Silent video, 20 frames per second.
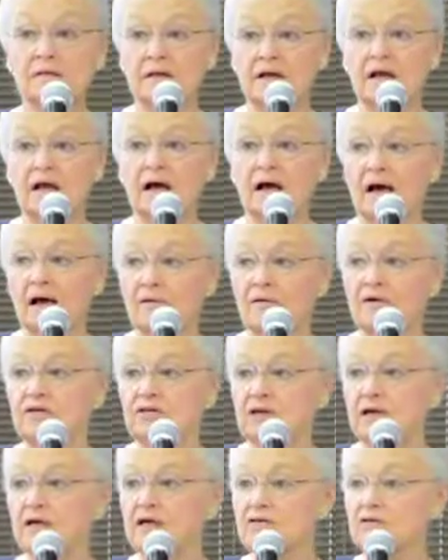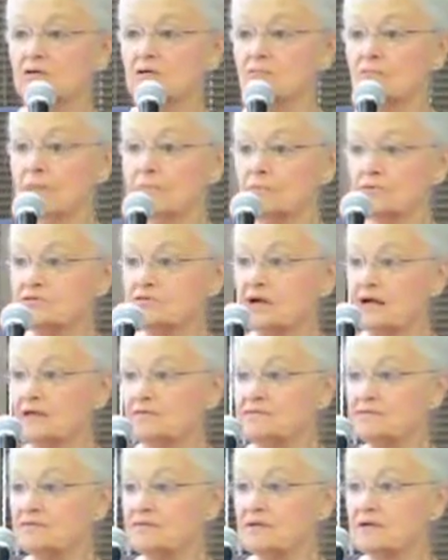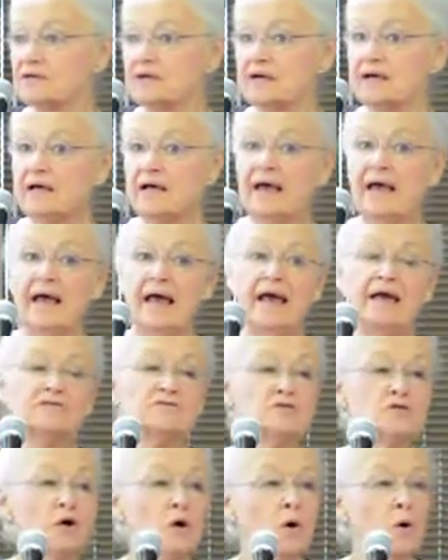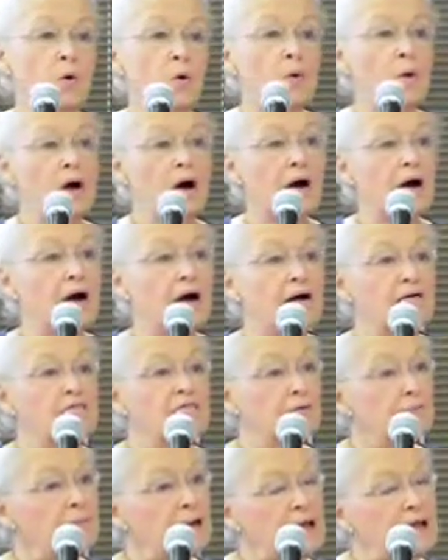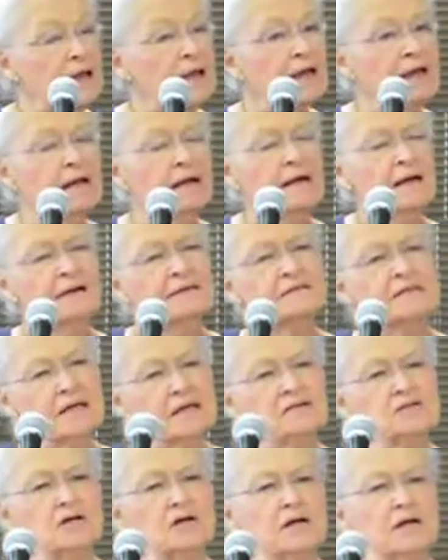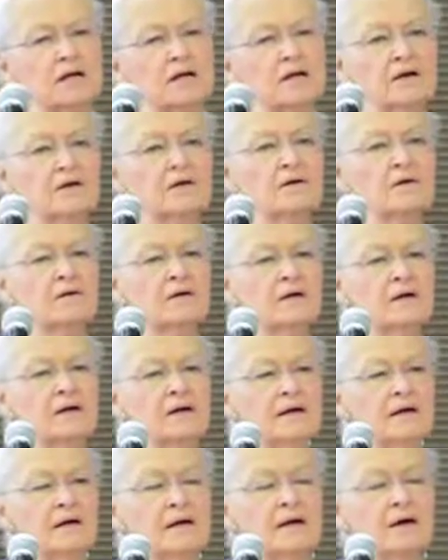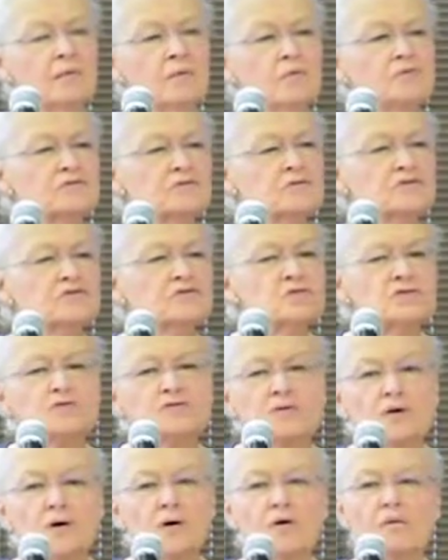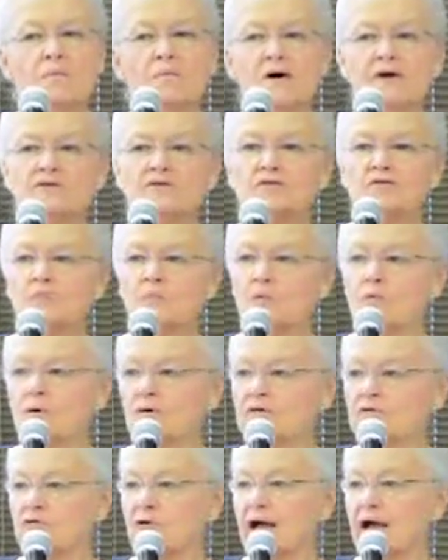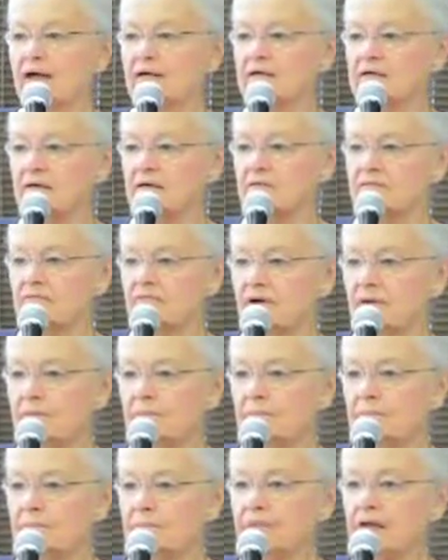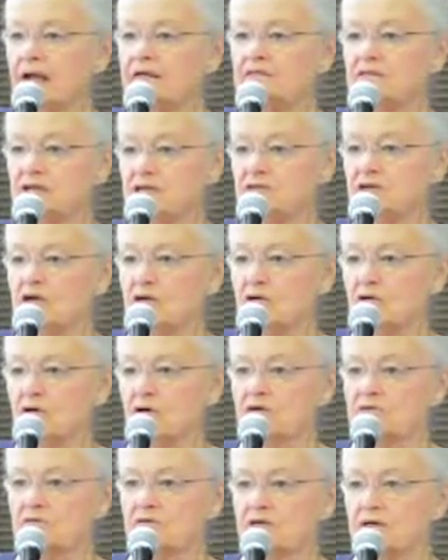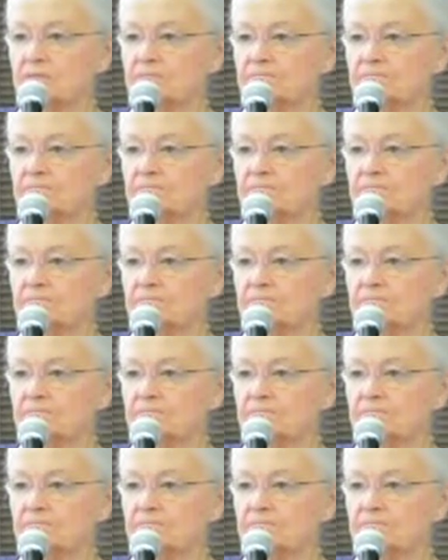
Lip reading: that higher education represents. And so, for me, teaching here was just so much more attractive than teaching in Austin.